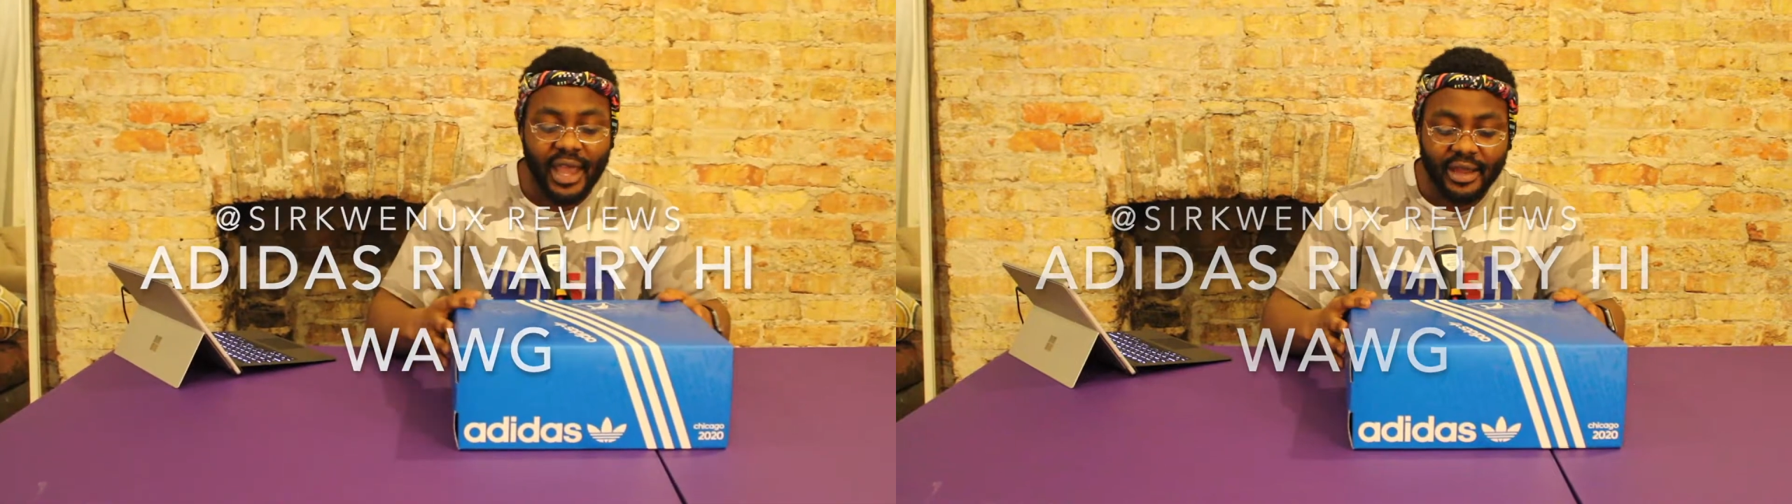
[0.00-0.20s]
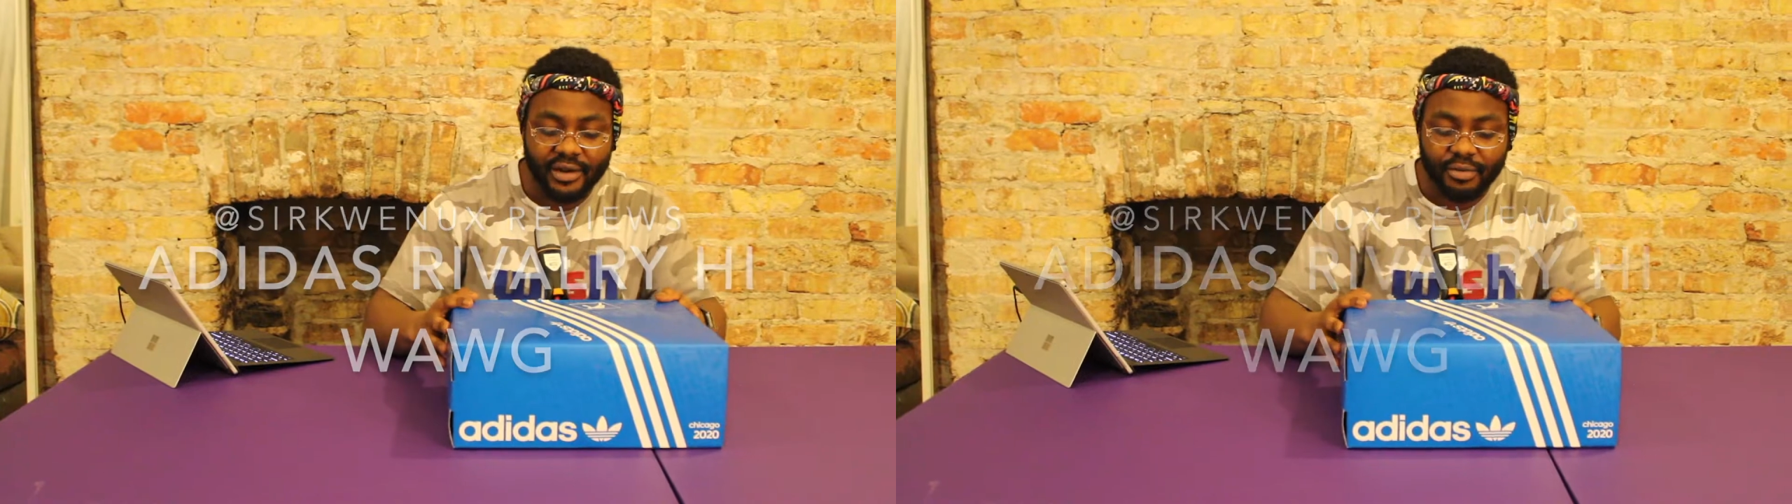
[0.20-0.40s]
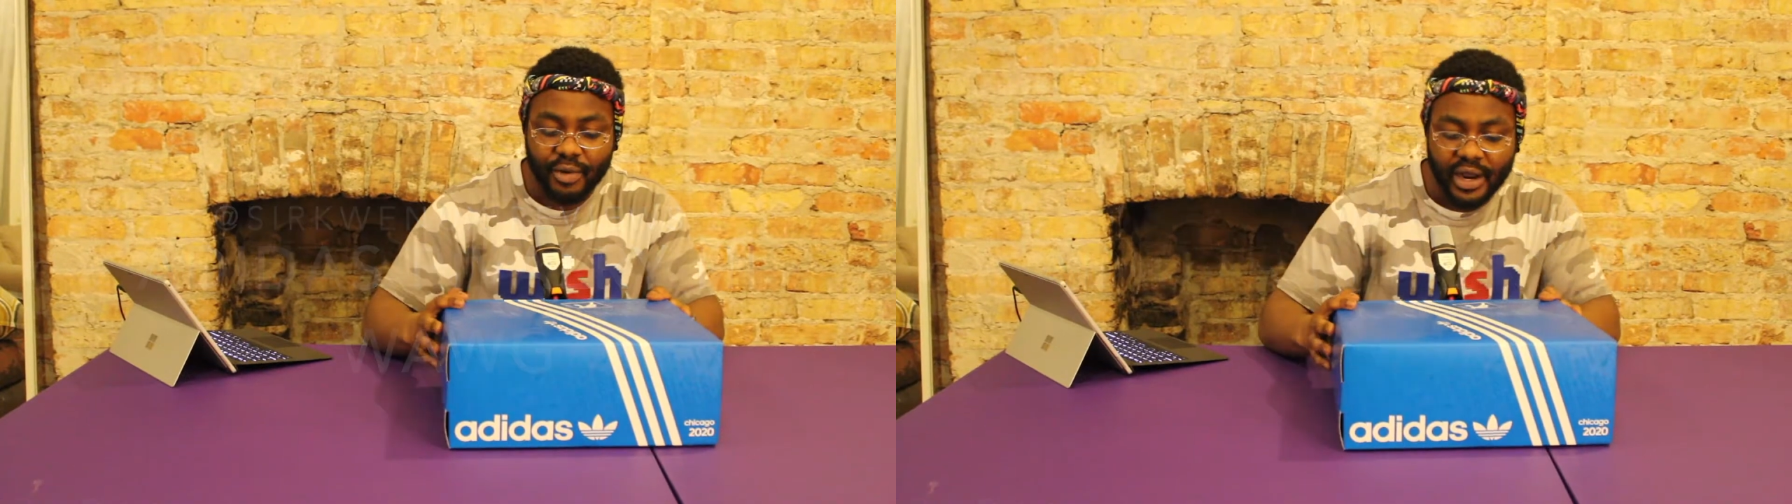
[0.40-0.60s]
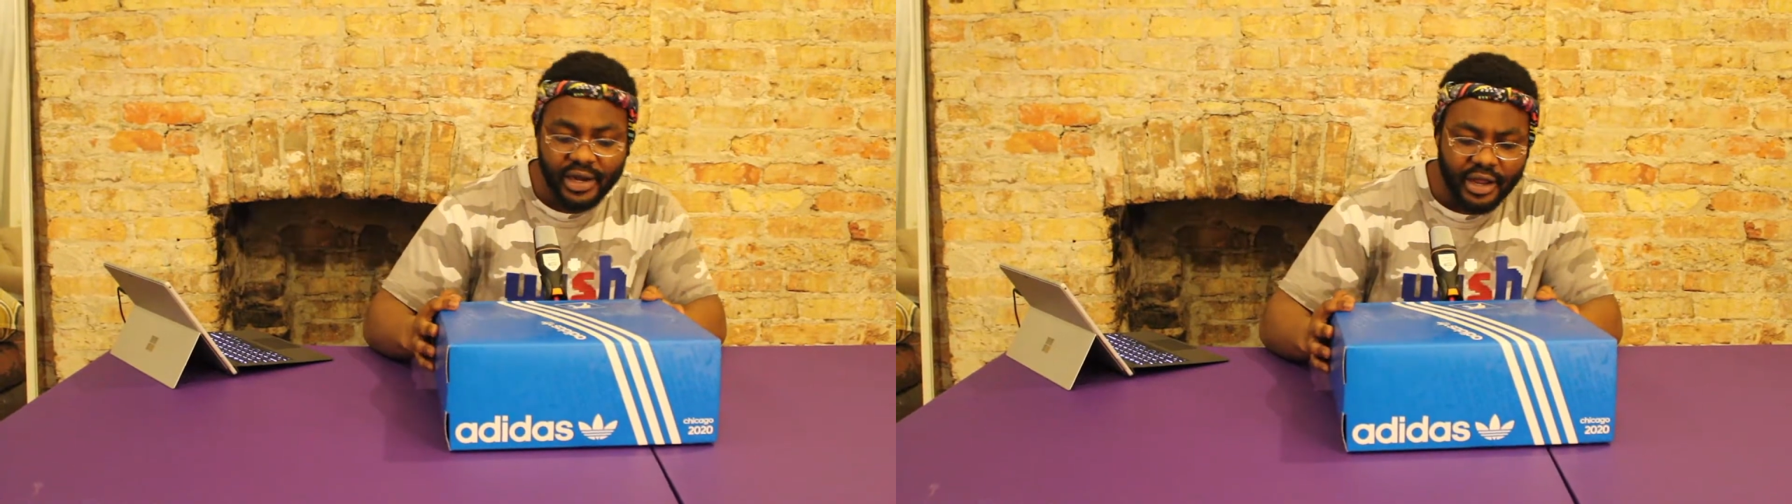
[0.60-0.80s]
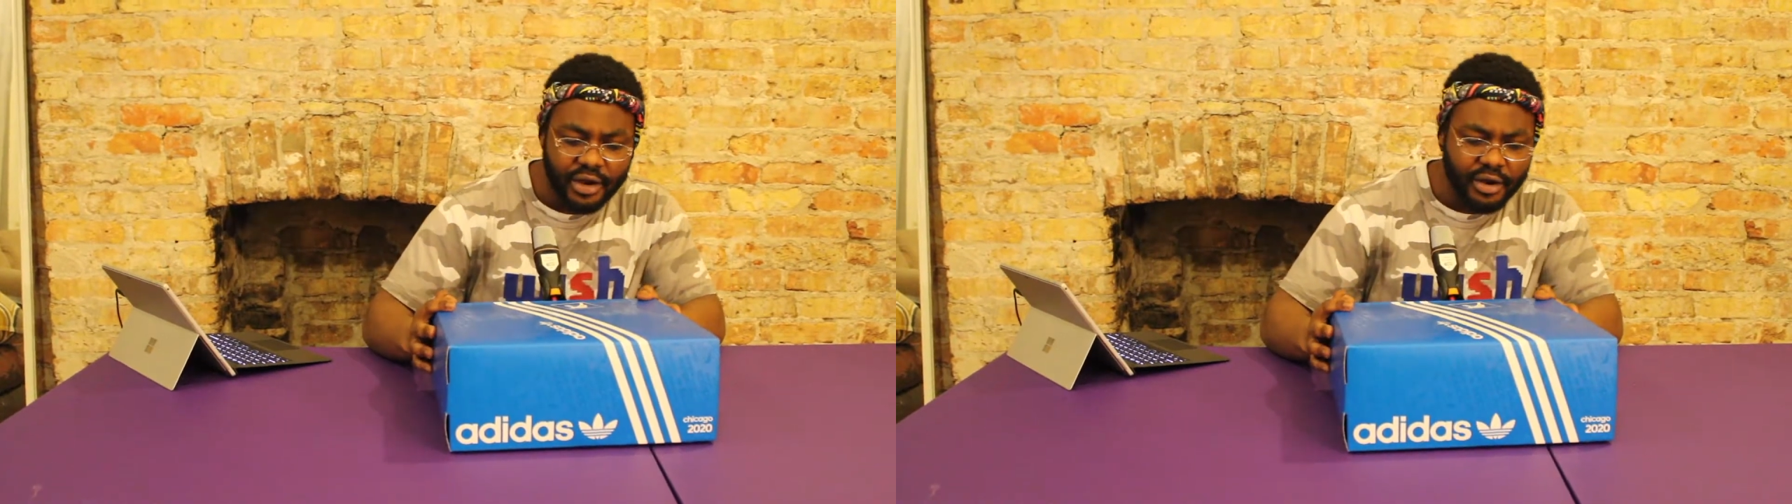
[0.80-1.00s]
And
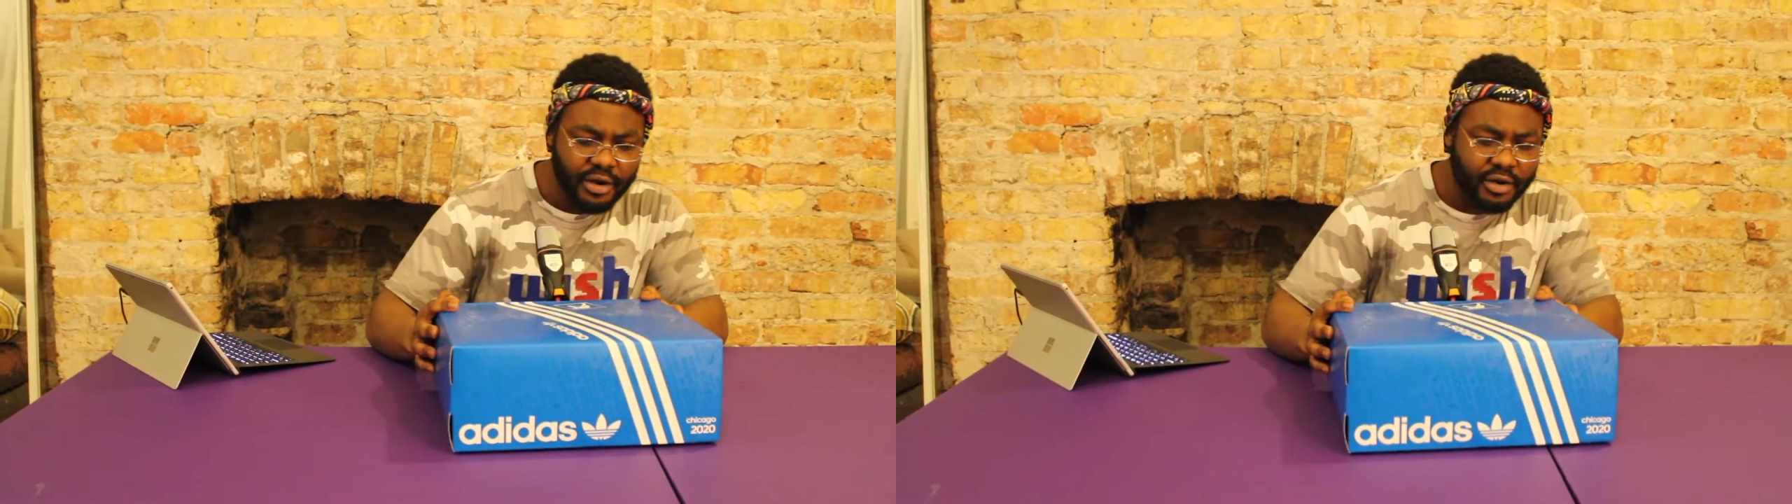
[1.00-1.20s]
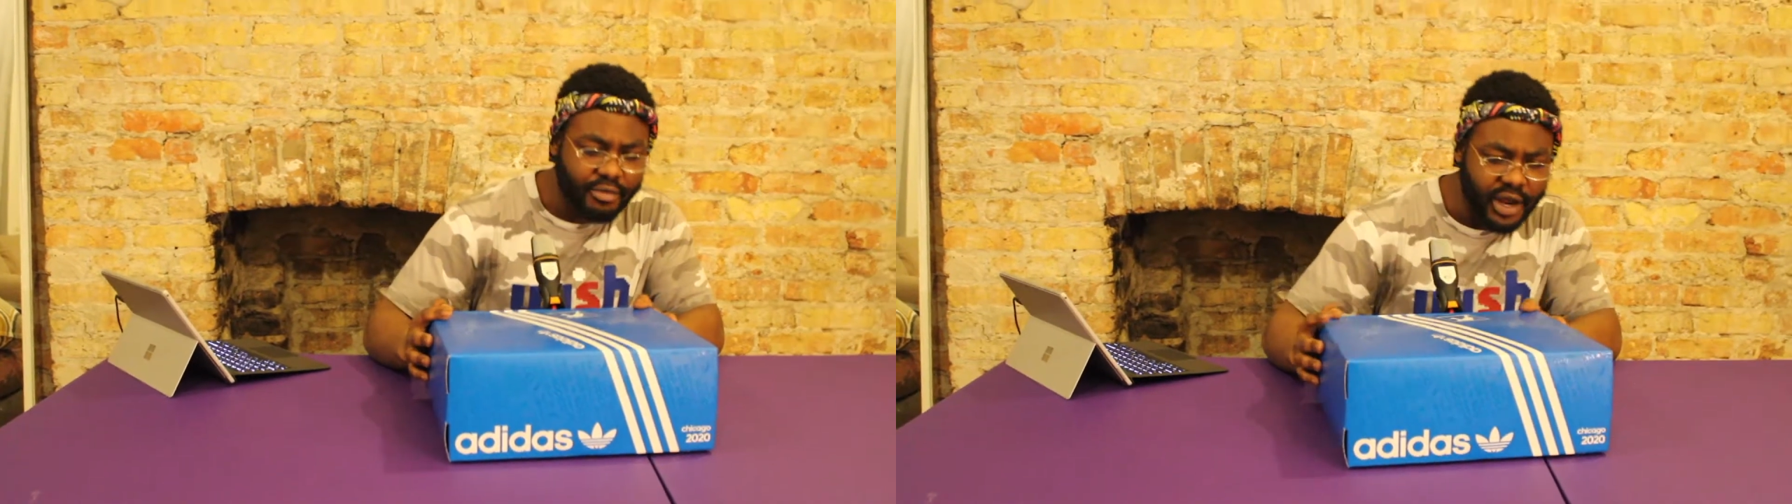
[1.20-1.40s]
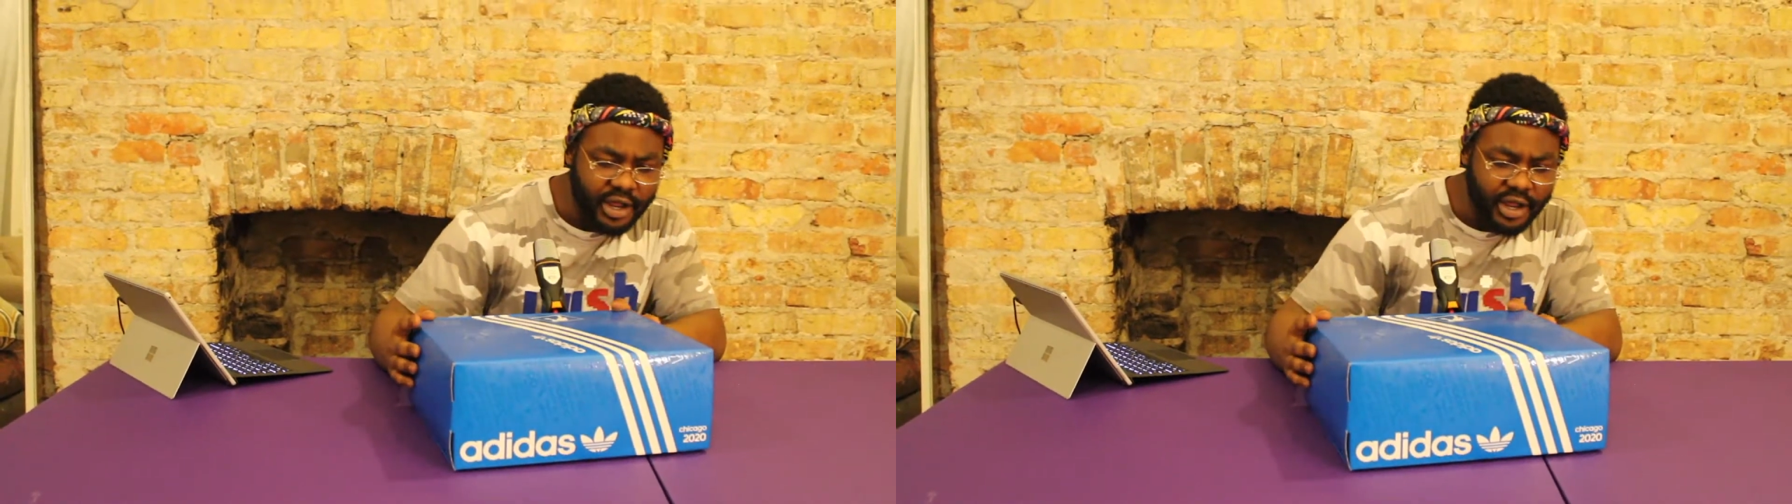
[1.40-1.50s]
right here,